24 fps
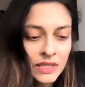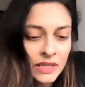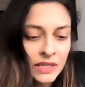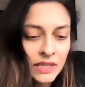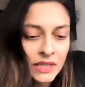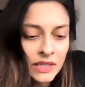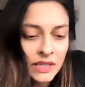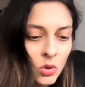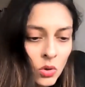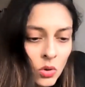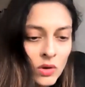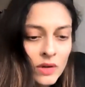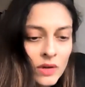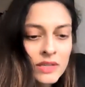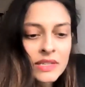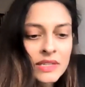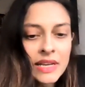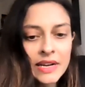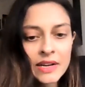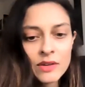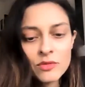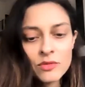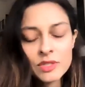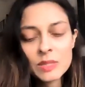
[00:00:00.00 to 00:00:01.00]
kind of
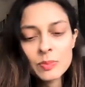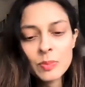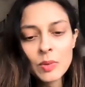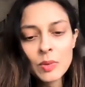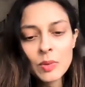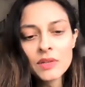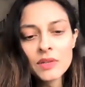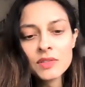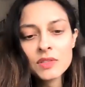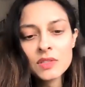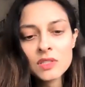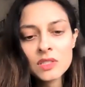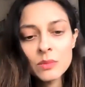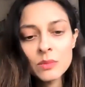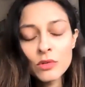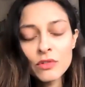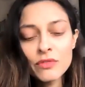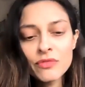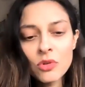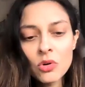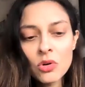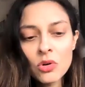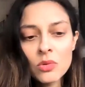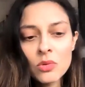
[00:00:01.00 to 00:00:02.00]
coordinated response to move
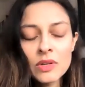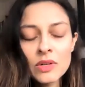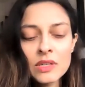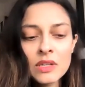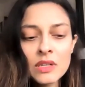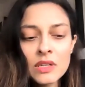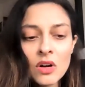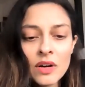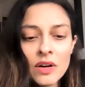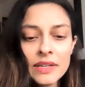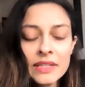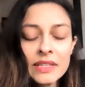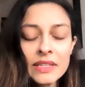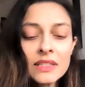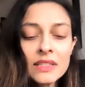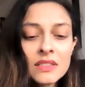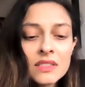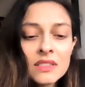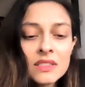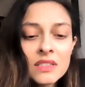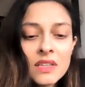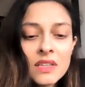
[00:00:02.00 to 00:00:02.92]
forward on it.